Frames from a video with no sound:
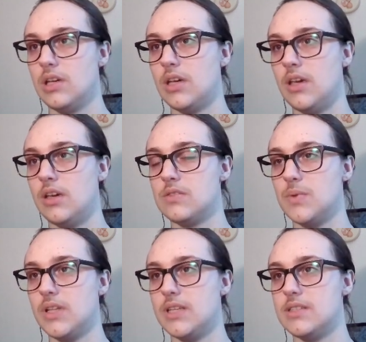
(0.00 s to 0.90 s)
as
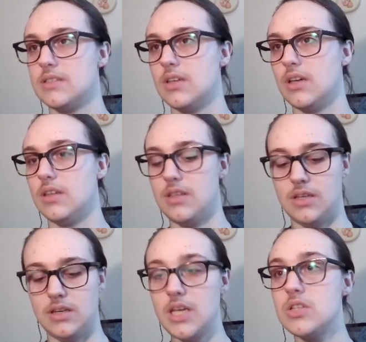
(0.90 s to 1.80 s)
well as the
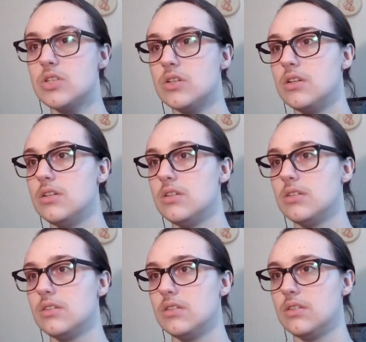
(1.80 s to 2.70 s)
nature
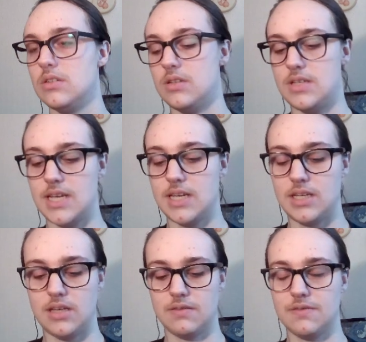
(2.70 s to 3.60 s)

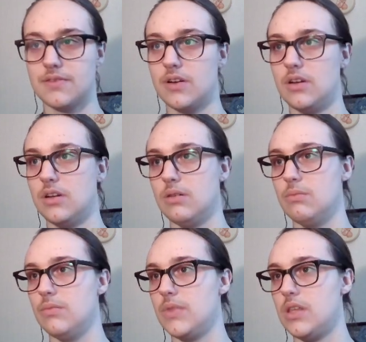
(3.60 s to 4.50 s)
deity
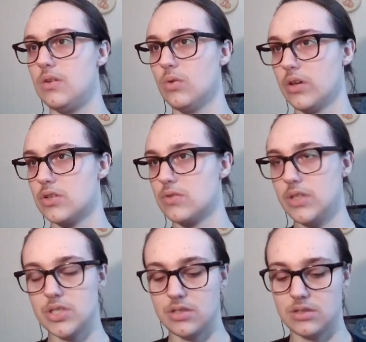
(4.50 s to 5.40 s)
from the Orcish
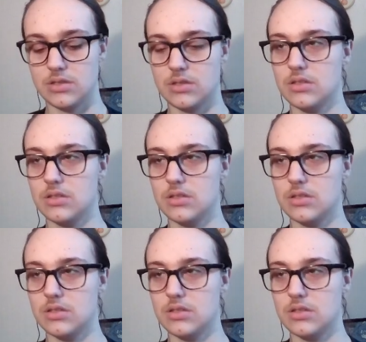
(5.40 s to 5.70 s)
religion.